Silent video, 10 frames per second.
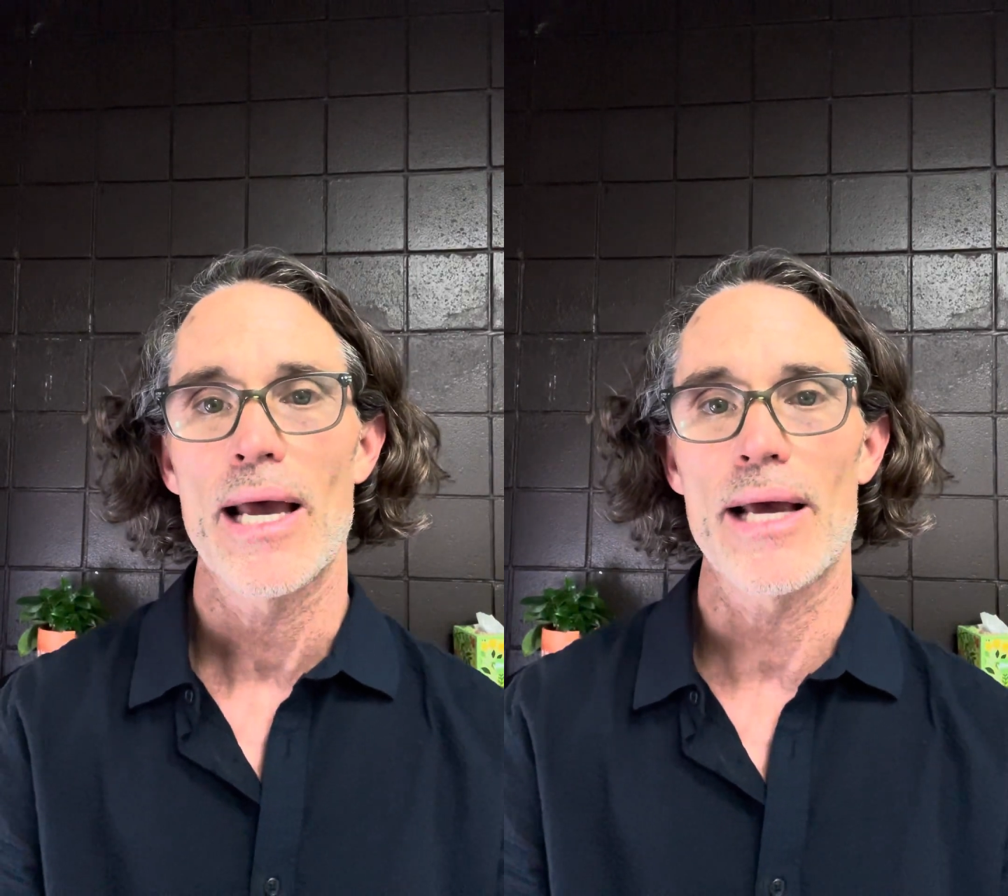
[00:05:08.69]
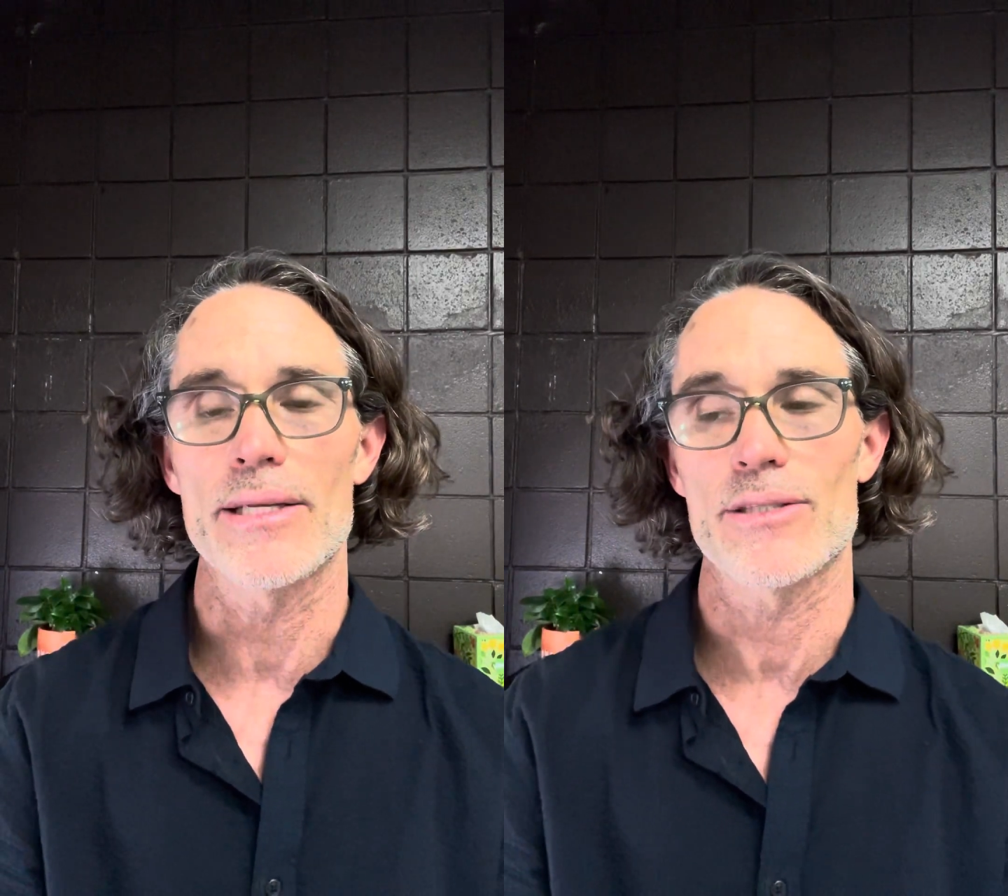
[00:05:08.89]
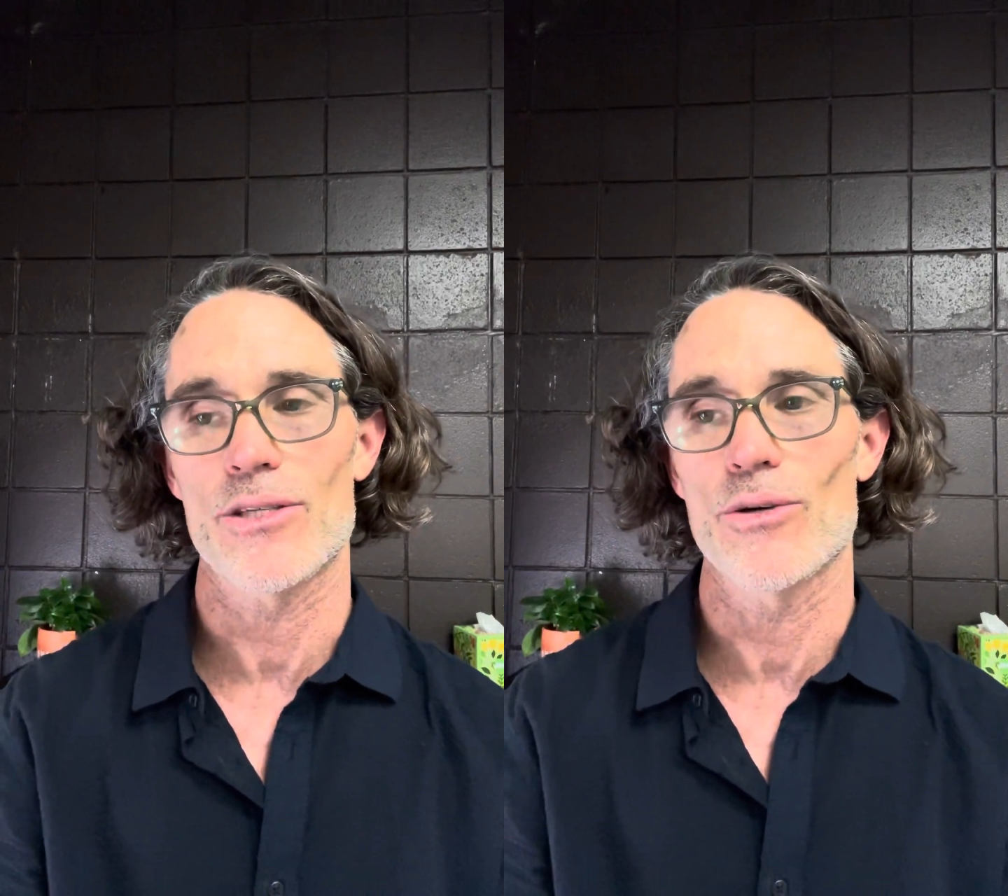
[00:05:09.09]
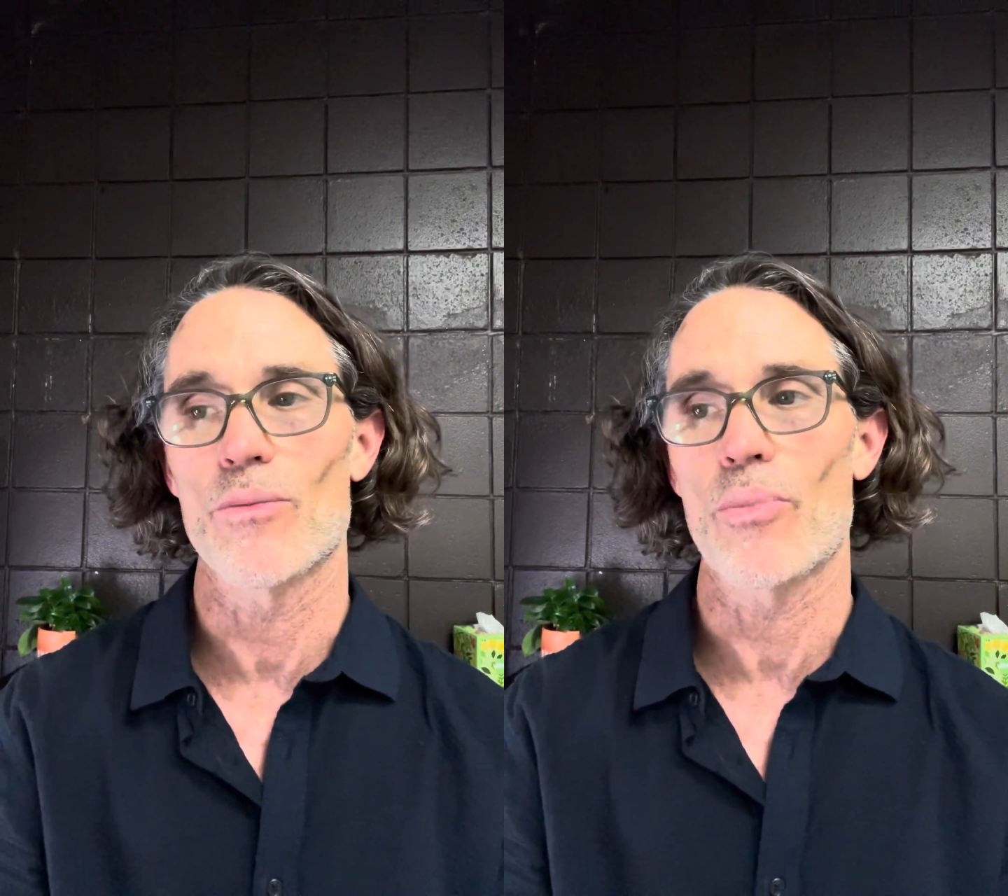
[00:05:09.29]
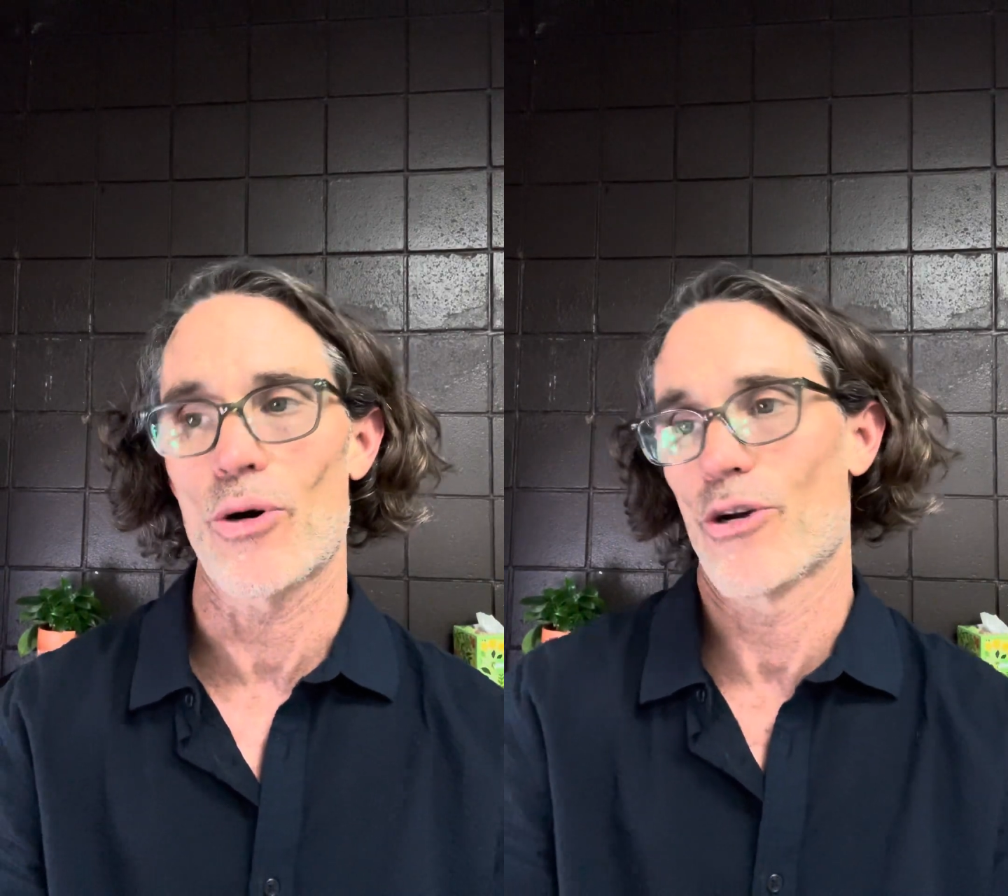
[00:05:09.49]
And so
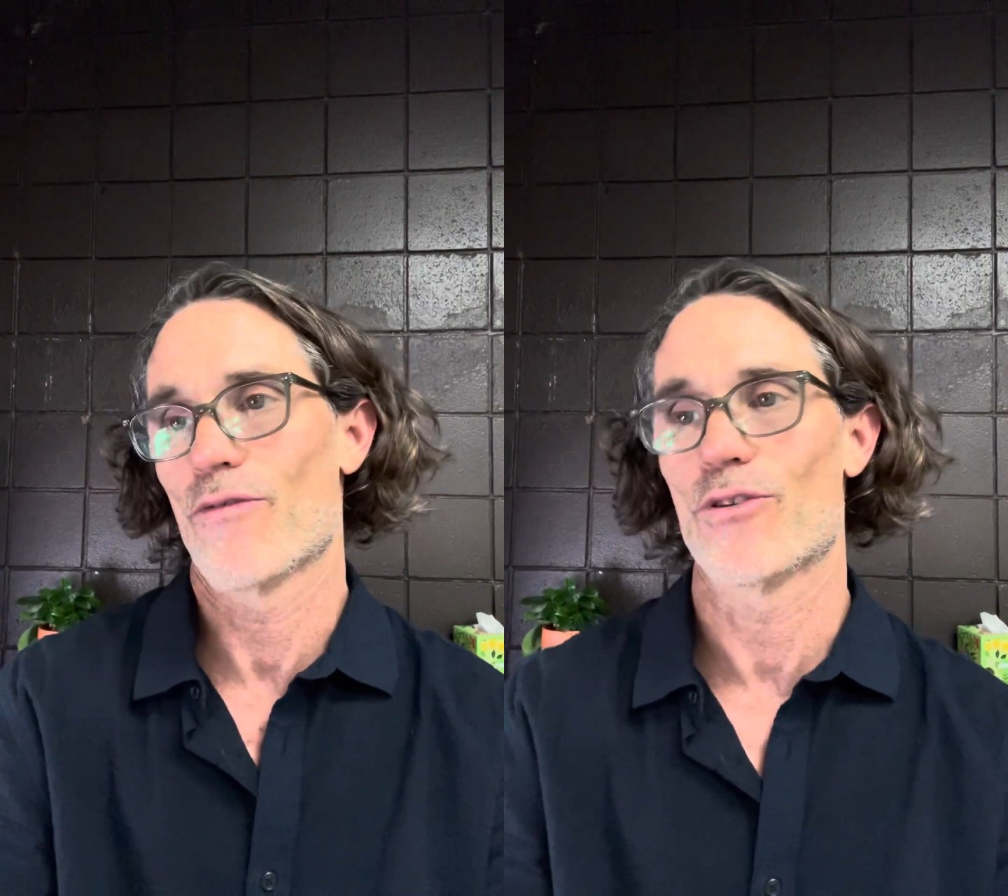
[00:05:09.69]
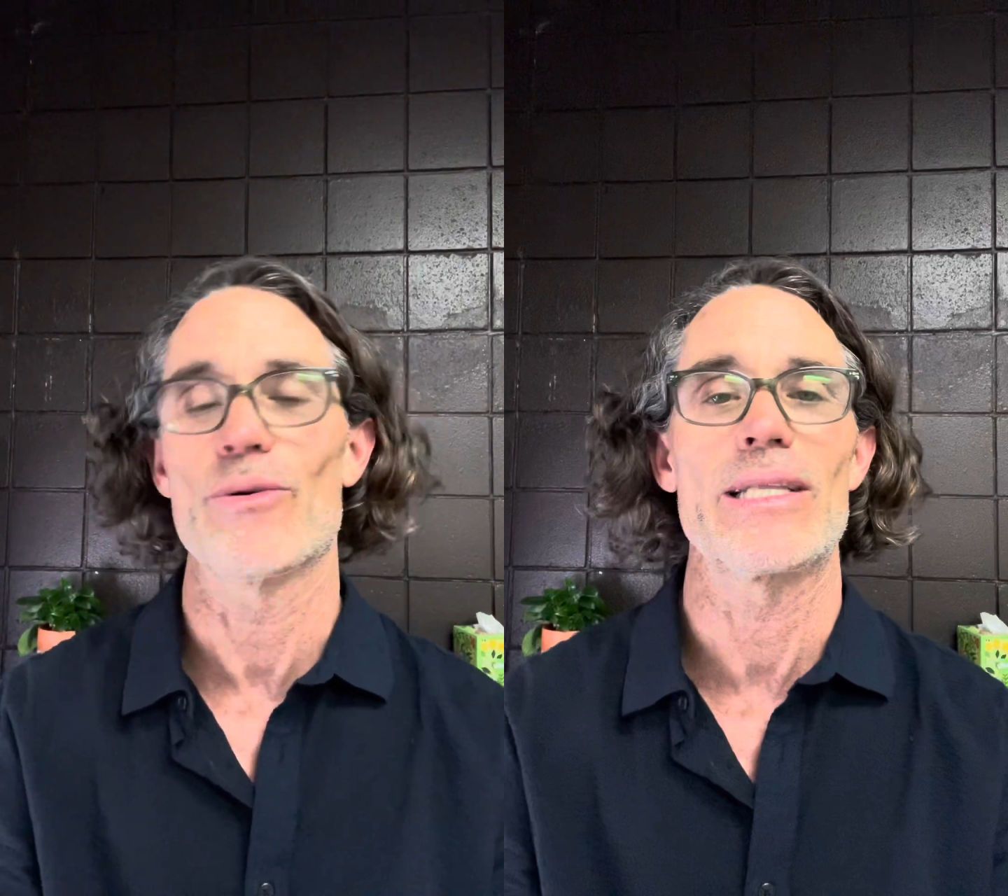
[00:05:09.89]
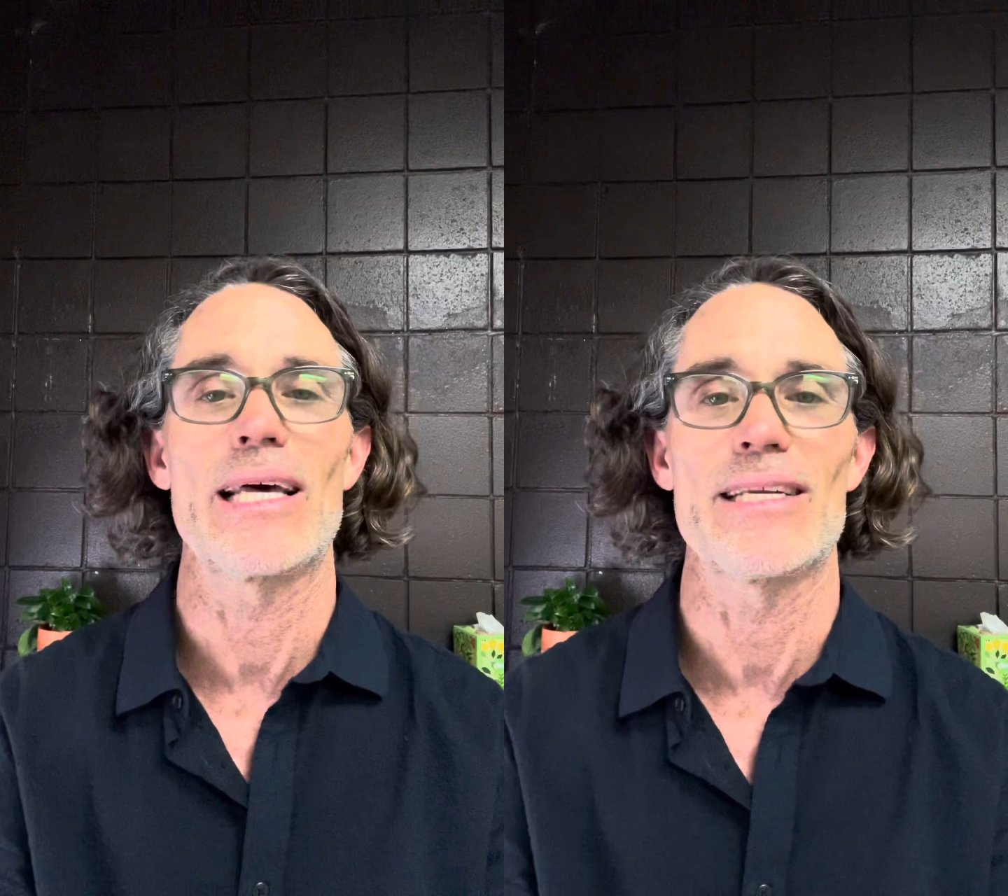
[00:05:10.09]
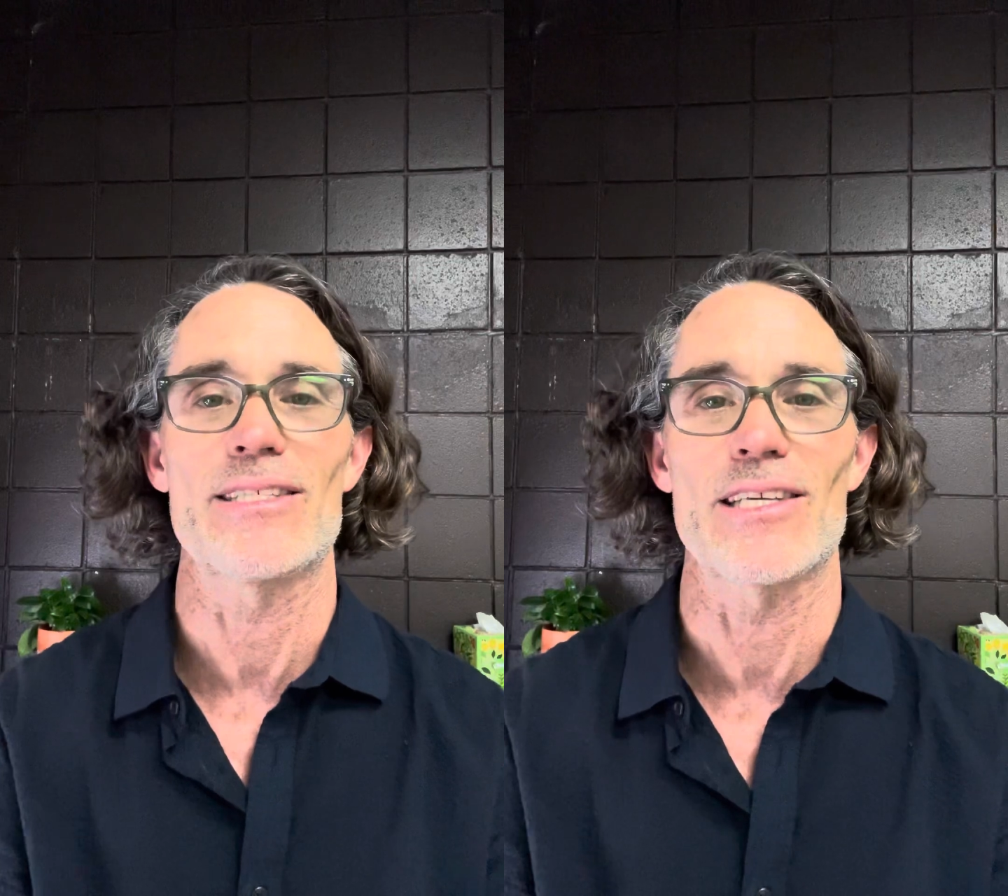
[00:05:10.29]
part of doing that is